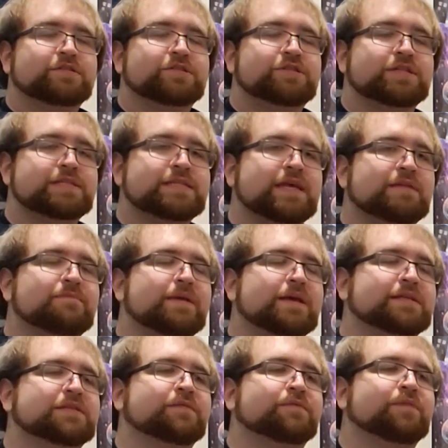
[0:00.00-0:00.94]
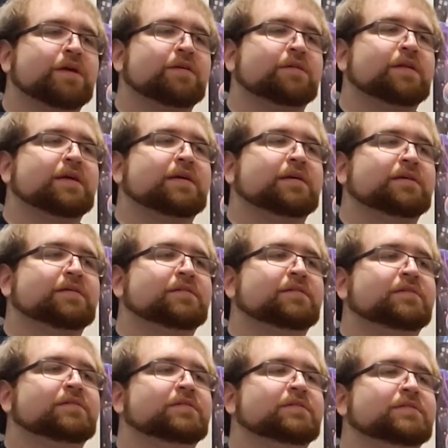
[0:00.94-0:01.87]
she's had mesa verde
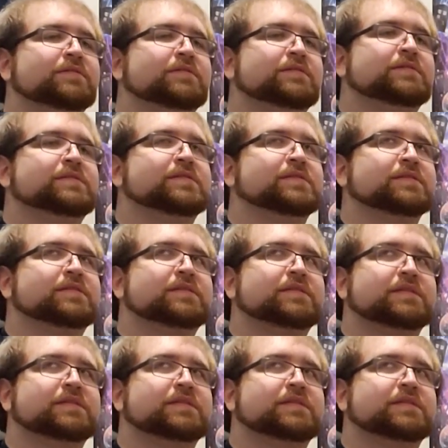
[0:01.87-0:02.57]
since